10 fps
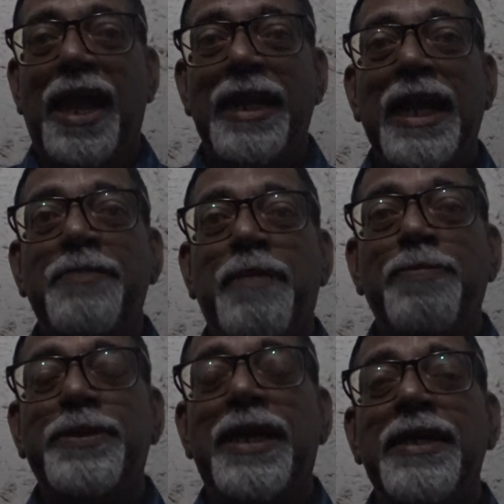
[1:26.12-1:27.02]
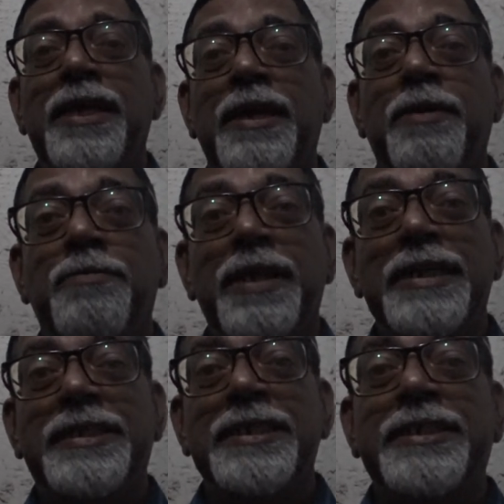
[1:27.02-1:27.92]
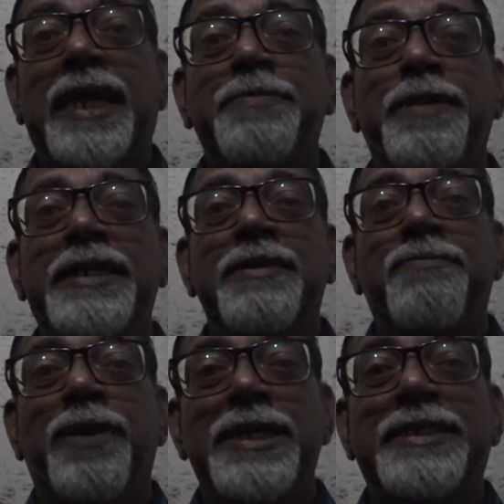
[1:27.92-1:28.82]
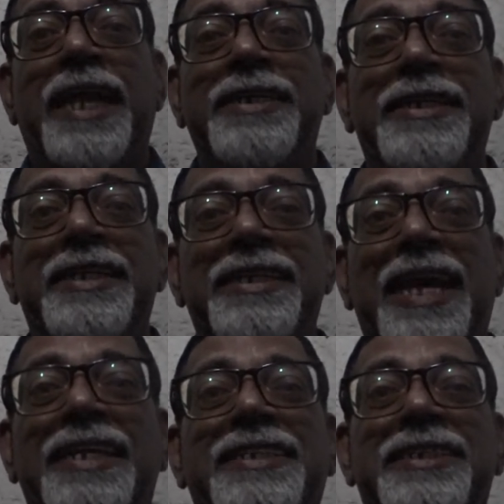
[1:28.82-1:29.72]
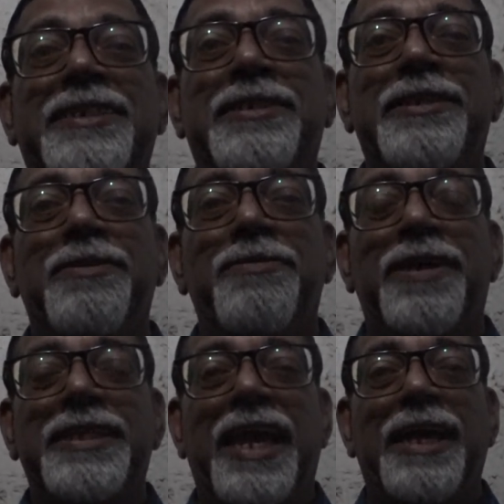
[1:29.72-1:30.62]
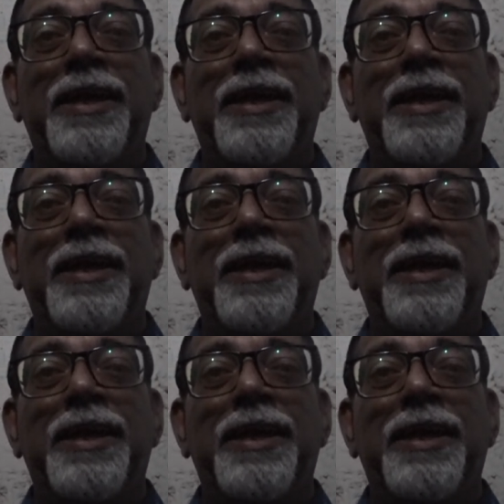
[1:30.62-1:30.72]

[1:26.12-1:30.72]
At Mapsa. When the Sirsad building first started, the dances were there.